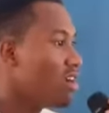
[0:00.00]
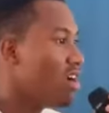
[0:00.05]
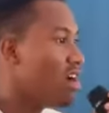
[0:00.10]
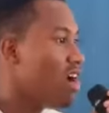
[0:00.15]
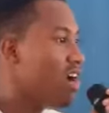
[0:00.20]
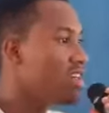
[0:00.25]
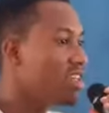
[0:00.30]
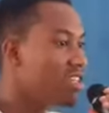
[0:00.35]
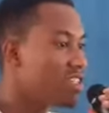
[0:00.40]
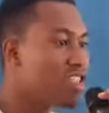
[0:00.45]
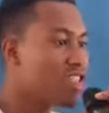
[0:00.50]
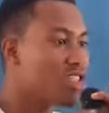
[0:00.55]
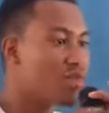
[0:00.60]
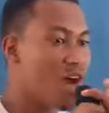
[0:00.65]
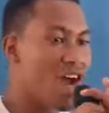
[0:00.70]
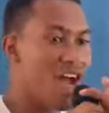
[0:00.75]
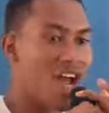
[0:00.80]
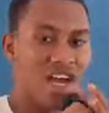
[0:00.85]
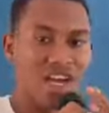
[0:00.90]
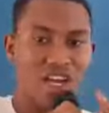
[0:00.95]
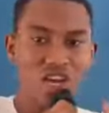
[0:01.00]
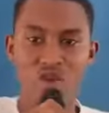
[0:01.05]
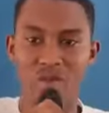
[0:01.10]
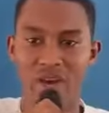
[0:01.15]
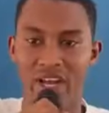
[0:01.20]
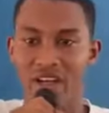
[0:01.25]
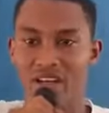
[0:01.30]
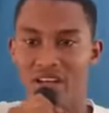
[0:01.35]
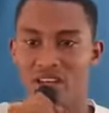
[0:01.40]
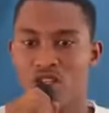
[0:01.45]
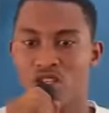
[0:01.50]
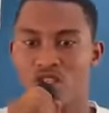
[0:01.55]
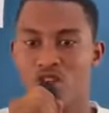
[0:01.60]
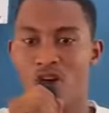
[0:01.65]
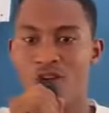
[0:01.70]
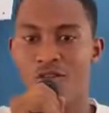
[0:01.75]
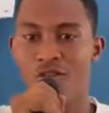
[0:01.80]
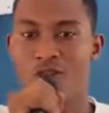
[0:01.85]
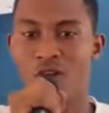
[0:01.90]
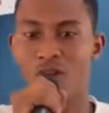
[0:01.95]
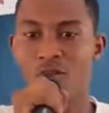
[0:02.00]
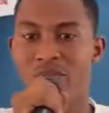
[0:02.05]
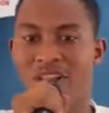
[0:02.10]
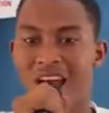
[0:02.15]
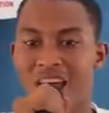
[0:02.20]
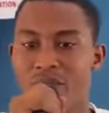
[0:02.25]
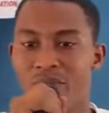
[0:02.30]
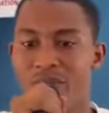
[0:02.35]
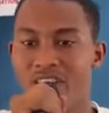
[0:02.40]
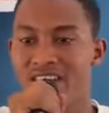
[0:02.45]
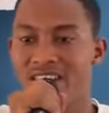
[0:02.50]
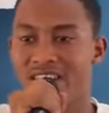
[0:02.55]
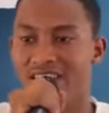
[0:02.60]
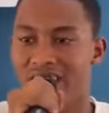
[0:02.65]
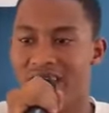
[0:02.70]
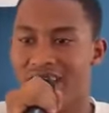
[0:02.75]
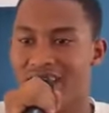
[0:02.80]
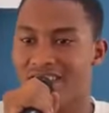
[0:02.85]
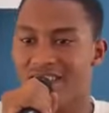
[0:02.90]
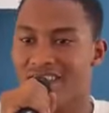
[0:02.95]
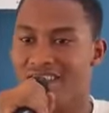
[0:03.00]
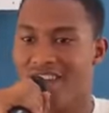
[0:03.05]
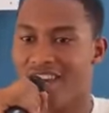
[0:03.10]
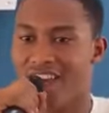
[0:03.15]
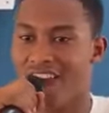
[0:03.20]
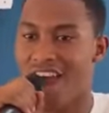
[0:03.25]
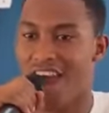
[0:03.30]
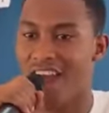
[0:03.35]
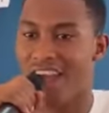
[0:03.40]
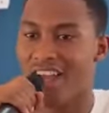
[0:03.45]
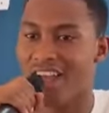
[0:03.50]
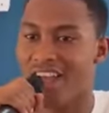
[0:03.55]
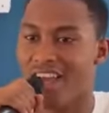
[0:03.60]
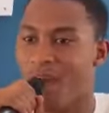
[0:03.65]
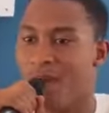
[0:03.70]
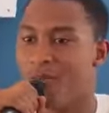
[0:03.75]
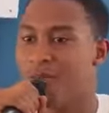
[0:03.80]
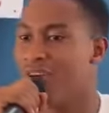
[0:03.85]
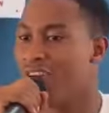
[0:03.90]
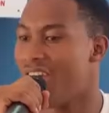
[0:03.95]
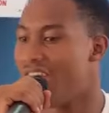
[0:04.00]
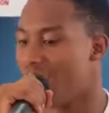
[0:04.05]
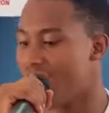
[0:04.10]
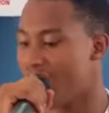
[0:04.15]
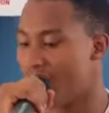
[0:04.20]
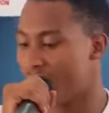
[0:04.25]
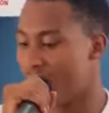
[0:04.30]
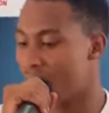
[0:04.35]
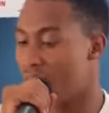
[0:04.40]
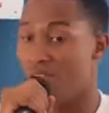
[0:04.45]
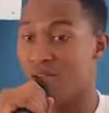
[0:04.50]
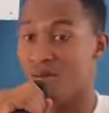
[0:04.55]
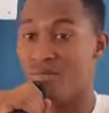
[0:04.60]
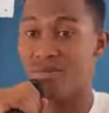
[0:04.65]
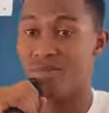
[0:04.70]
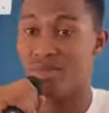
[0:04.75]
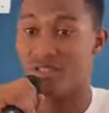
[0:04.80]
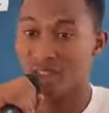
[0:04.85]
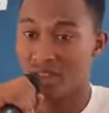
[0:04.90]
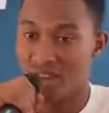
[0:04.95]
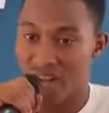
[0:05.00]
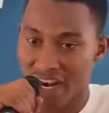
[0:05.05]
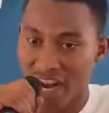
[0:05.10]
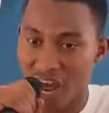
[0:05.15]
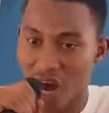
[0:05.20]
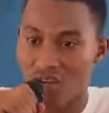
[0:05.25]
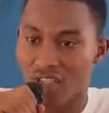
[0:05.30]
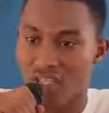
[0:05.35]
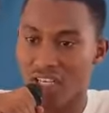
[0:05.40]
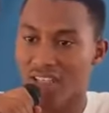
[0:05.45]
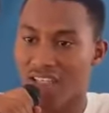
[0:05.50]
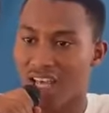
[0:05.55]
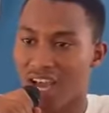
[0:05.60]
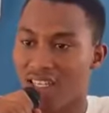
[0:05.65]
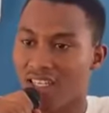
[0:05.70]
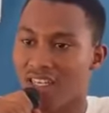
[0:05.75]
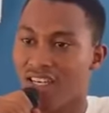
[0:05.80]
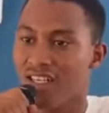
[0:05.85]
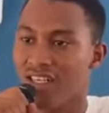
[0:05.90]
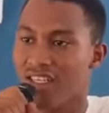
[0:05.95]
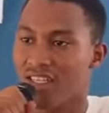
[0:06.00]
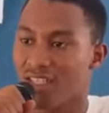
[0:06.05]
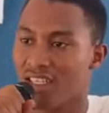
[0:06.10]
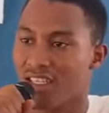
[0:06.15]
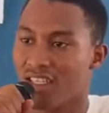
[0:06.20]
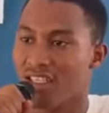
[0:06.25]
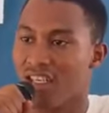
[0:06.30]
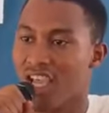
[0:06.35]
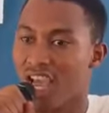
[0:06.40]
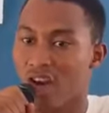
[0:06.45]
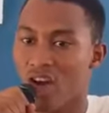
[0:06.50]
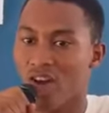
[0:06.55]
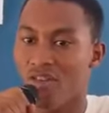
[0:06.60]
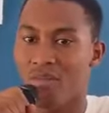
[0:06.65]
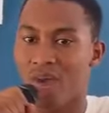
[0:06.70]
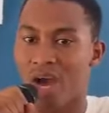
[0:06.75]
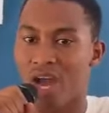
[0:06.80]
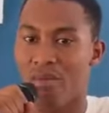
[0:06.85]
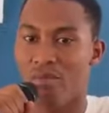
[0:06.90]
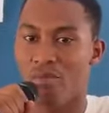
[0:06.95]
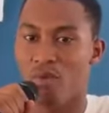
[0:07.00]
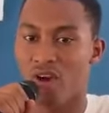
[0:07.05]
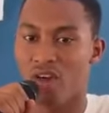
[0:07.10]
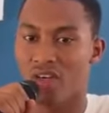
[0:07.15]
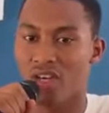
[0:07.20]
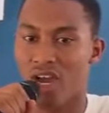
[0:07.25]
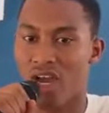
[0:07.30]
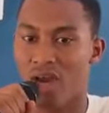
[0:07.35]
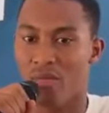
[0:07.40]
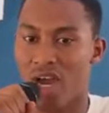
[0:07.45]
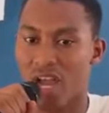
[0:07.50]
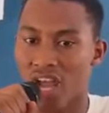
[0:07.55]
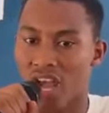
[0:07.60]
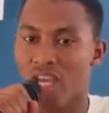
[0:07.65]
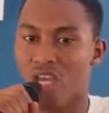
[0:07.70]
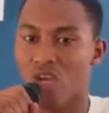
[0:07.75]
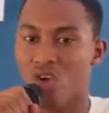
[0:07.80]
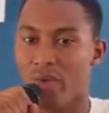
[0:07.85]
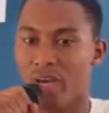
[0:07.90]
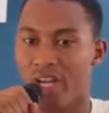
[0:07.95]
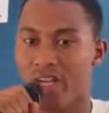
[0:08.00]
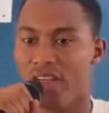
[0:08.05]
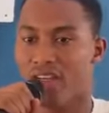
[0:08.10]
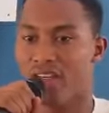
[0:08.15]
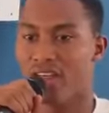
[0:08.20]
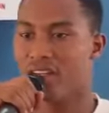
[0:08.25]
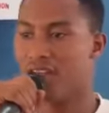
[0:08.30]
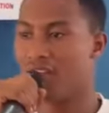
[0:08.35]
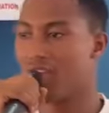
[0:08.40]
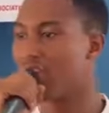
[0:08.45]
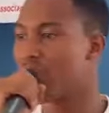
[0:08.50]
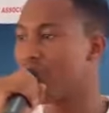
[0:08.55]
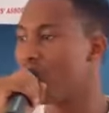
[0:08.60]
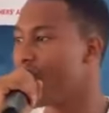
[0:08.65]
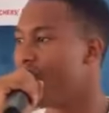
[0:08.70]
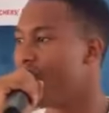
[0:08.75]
And this is my argument. So for that being the case, I am announcing that this is the end of my my argument. Thank you